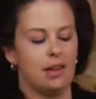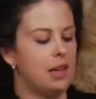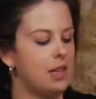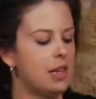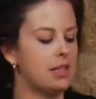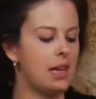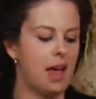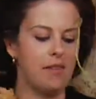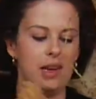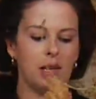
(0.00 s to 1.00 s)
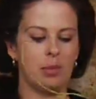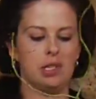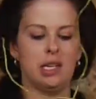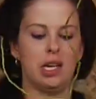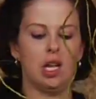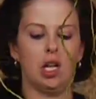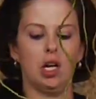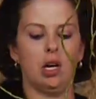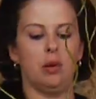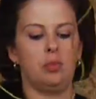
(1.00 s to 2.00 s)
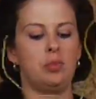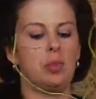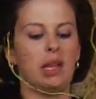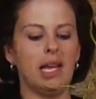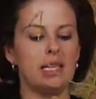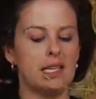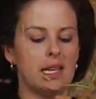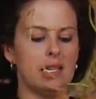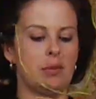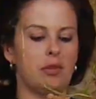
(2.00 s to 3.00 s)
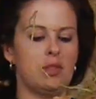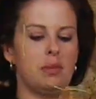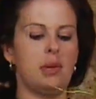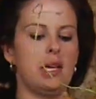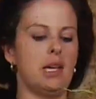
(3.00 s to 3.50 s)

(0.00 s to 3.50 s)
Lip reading: It doesn't have any particular place that it's supposed to be.